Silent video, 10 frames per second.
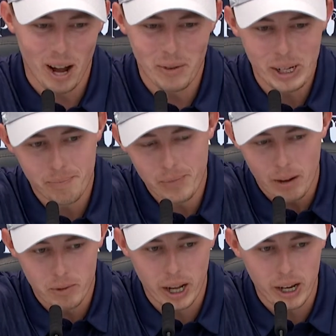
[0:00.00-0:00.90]
I mean,
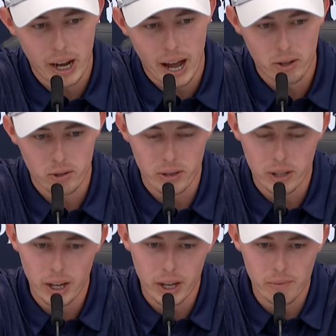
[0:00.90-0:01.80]
I'm staying in a house with
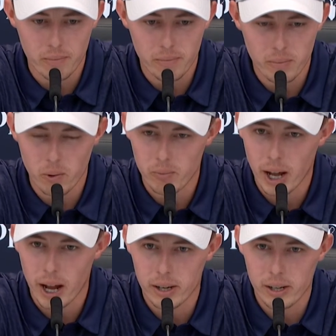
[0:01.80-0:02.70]
my mum and
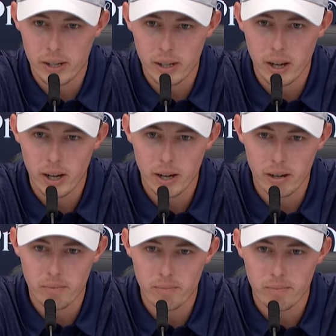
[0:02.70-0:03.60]
dad,
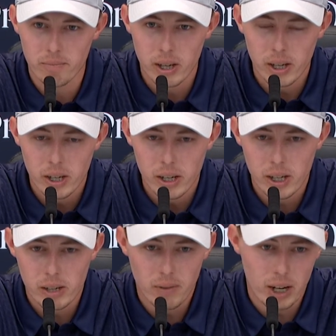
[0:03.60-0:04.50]

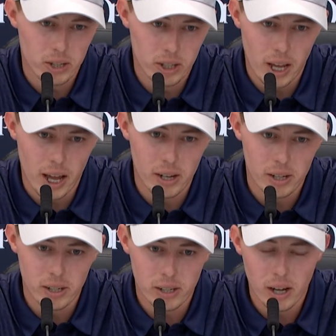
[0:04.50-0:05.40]
manager Ted,
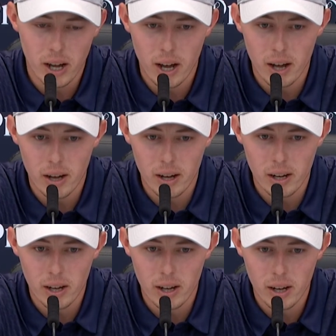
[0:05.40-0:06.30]
and I
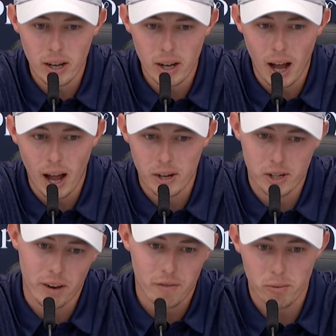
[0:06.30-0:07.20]
had a
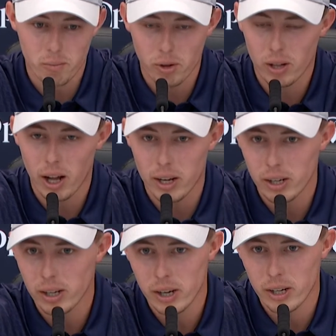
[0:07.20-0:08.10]
chef at Brookline,
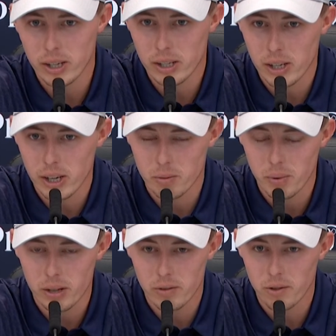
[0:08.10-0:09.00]
and he's
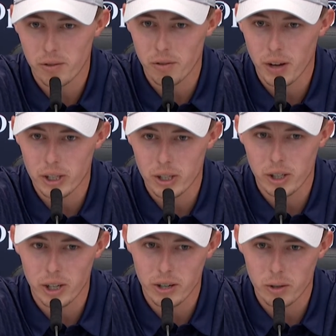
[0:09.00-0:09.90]
been to a few events this
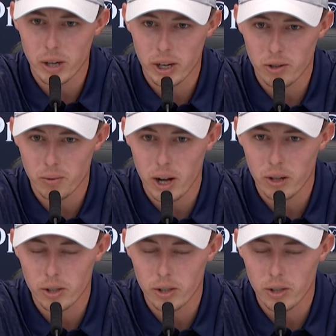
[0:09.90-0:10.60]
year. He'll be here as well.